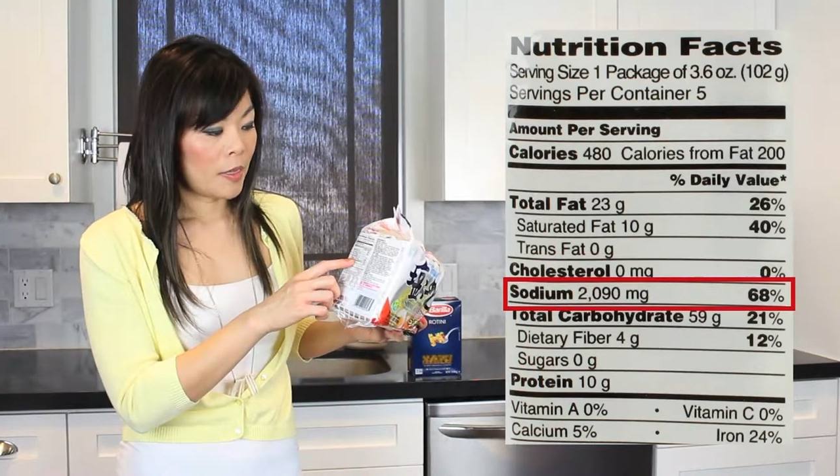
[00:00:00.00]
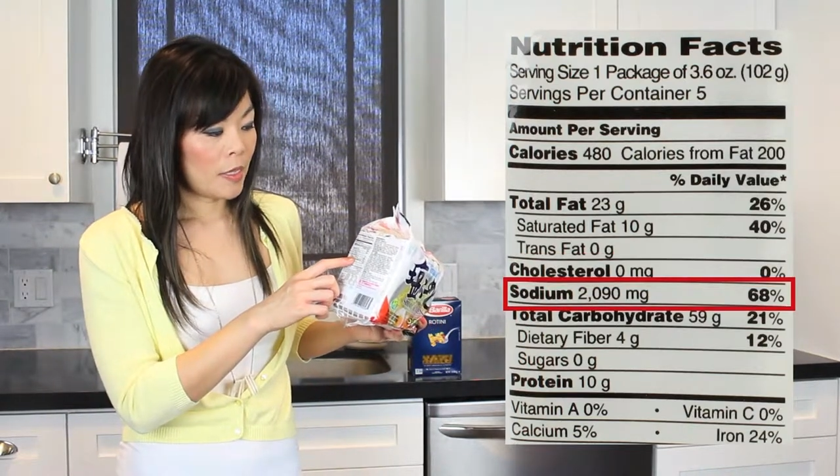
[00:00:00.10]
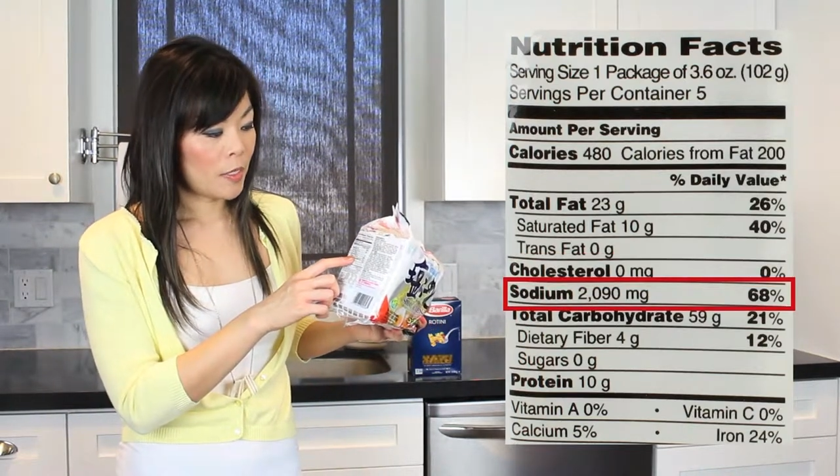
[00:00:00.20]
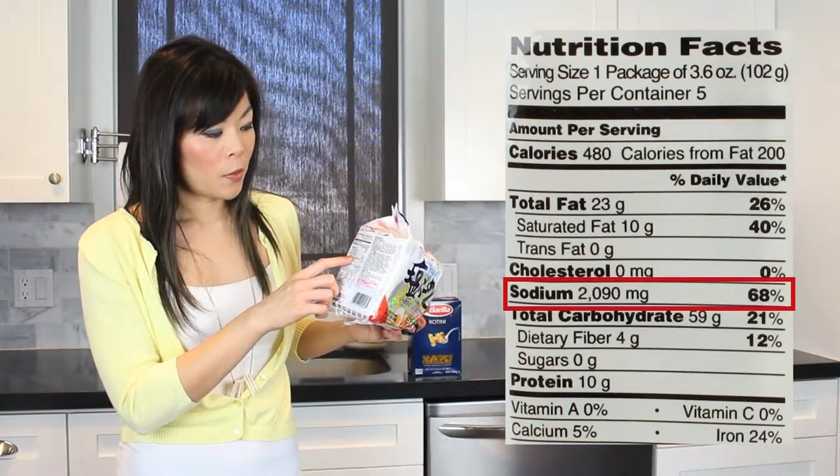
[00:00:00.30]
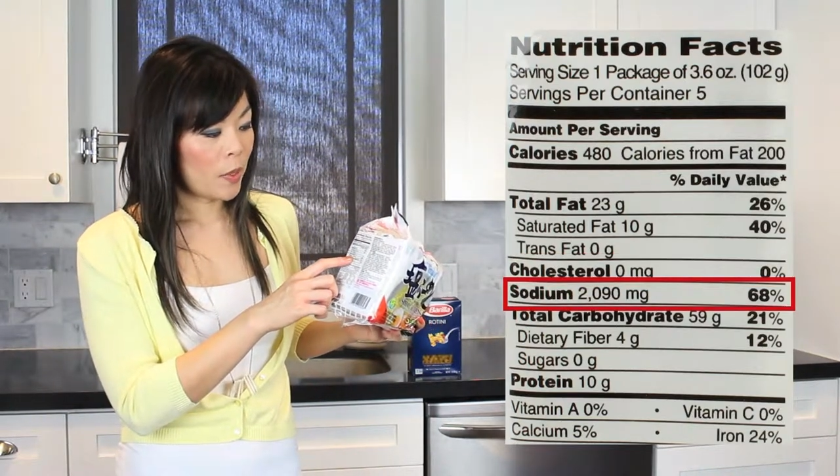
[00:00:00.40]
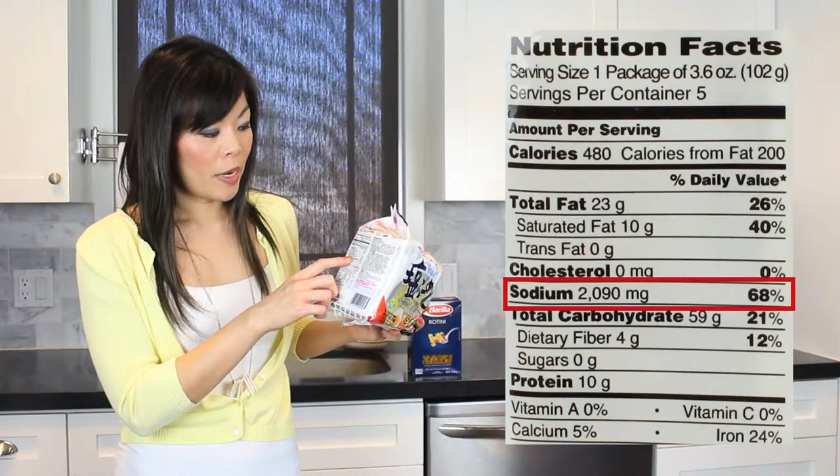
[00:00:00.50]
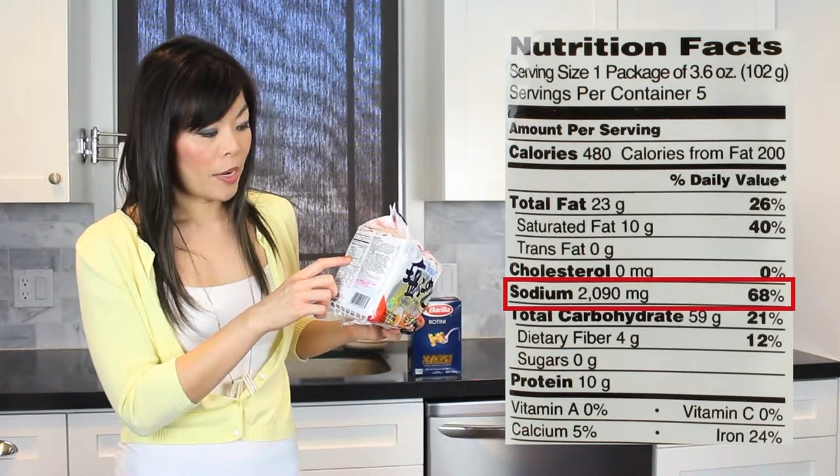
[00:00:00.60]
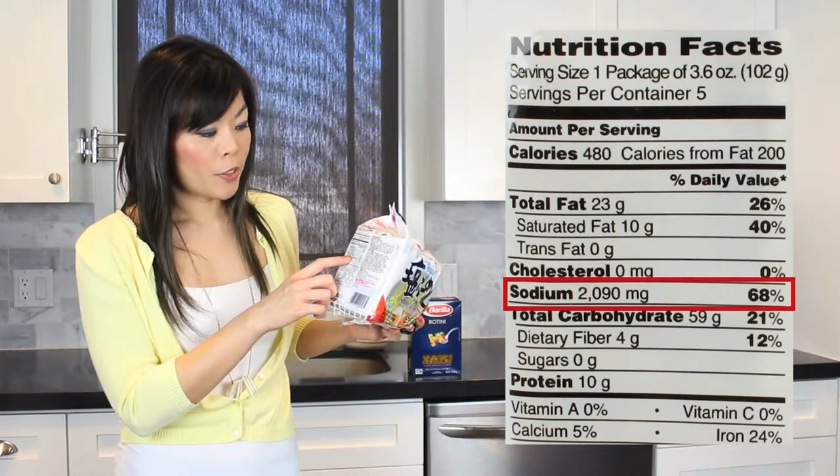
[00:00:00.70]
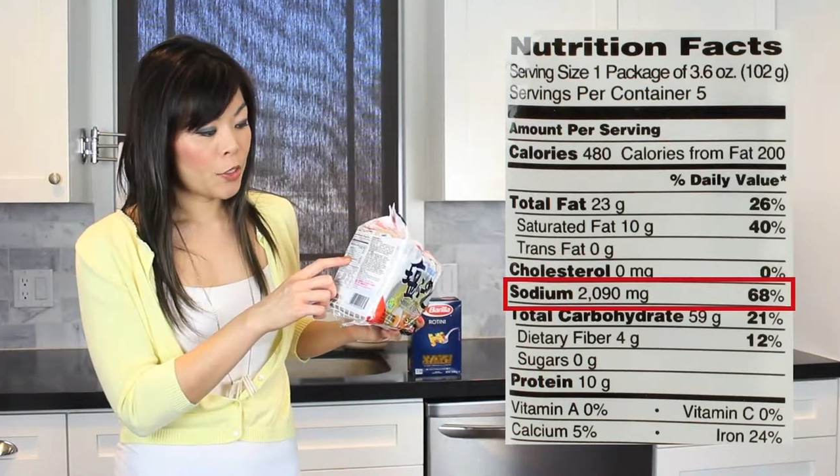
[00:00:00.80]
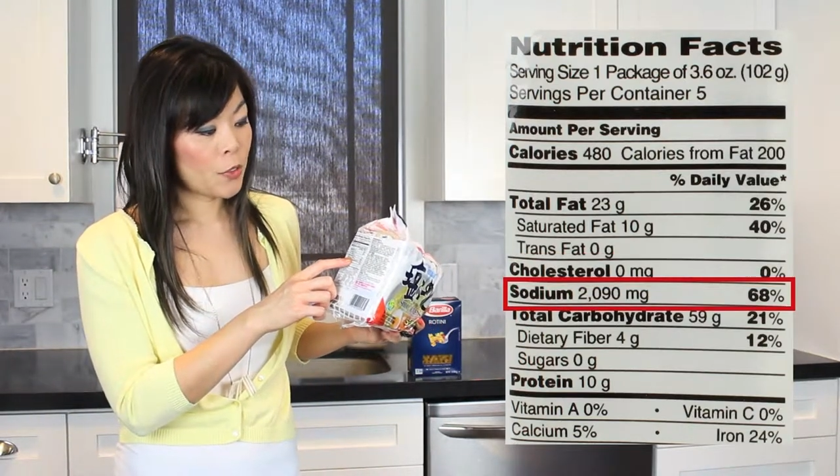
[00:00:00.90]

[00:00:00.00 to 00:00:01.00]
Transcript: this one has